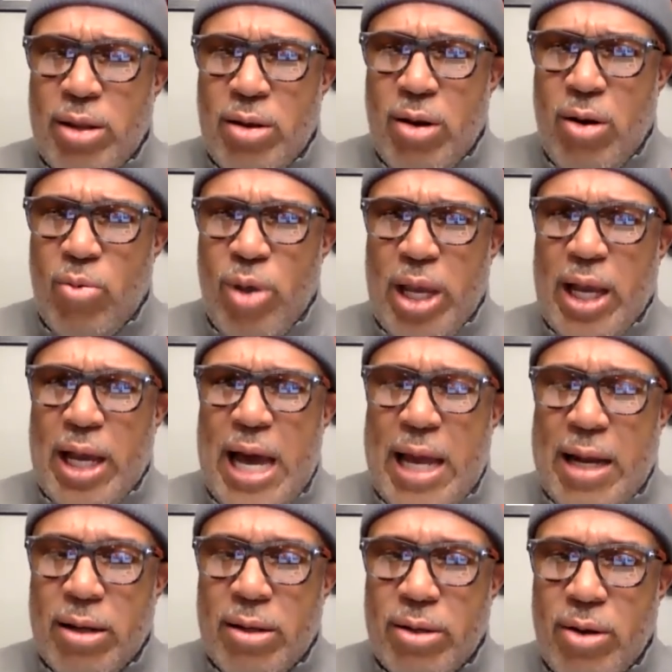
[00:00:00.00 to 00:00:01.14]
We can kind
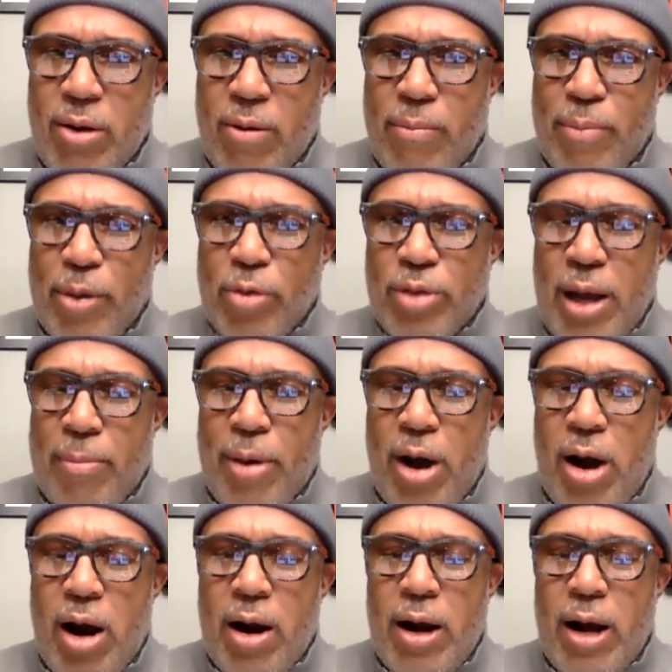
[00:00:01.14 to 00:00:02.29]
of build up
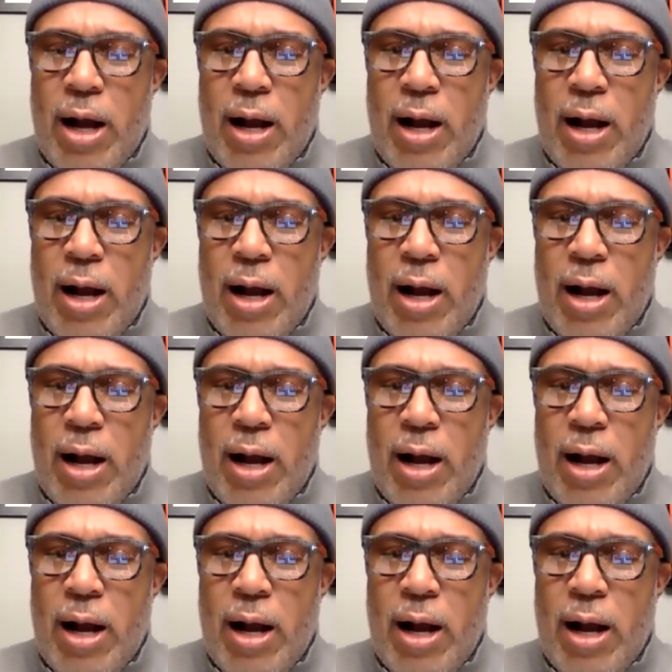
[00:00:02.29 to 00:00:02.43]
our